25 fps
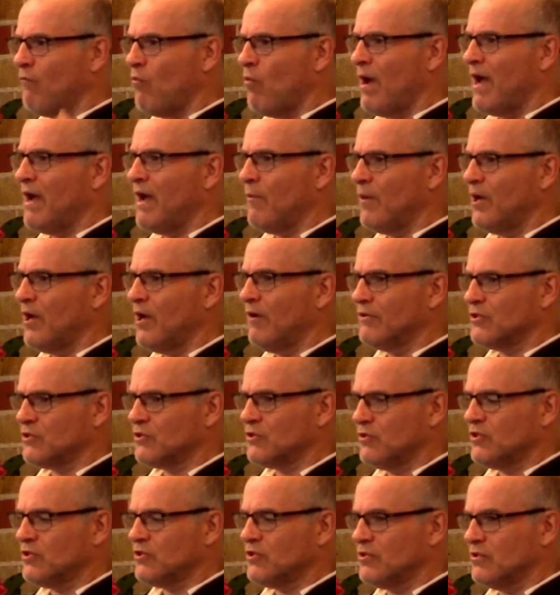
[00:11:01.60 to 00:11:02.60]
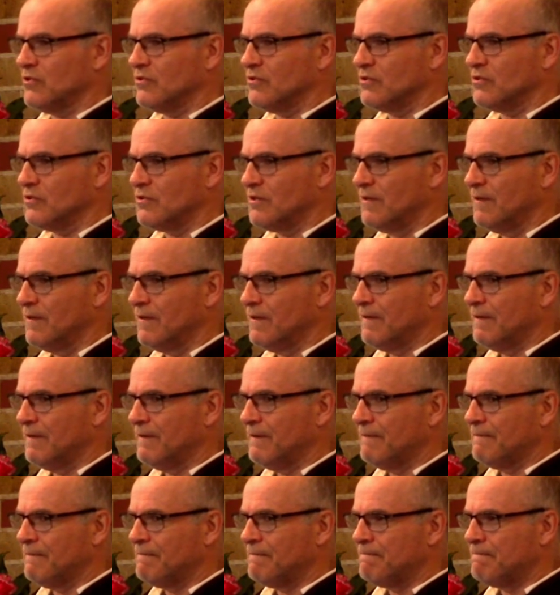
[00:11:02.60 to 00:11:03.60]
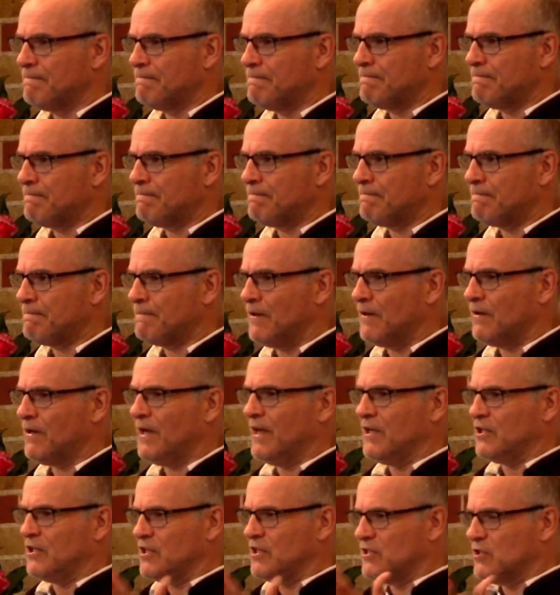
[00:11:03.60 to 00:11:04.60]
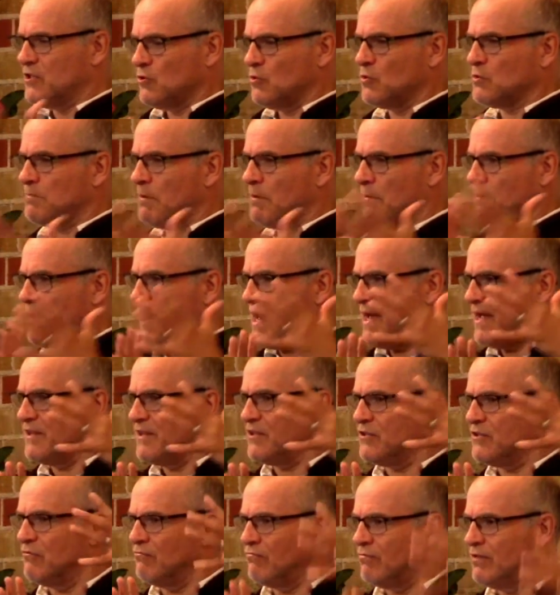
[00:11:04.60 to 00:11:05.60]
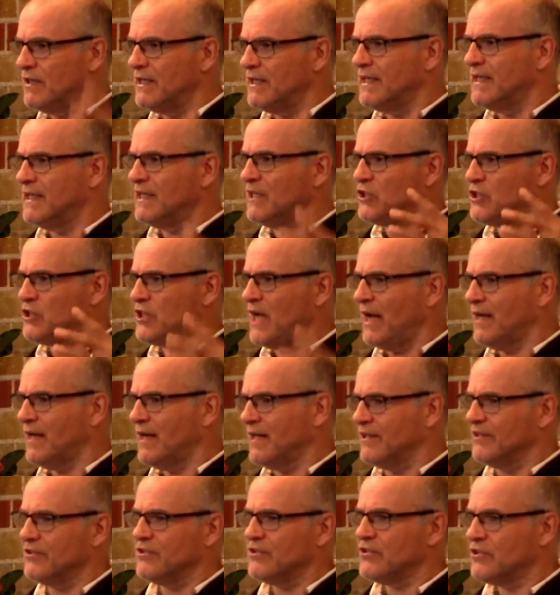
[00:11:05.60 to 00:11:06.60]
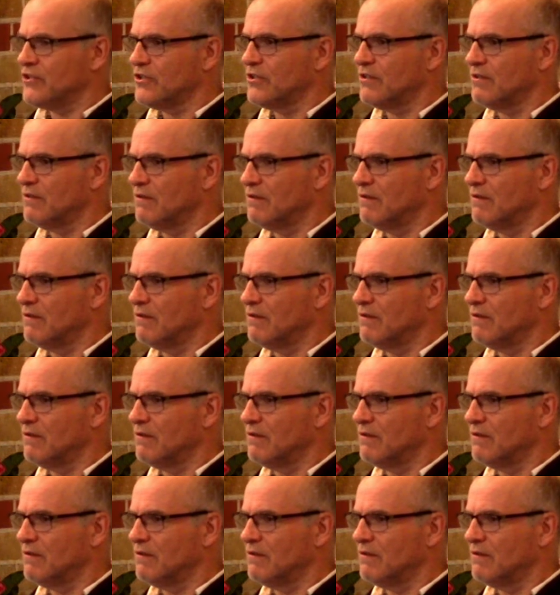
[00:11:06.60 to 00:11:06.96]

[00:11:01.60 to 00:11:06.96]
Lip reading: where we are as Christians. Okay, Jesus was prepared to really challenge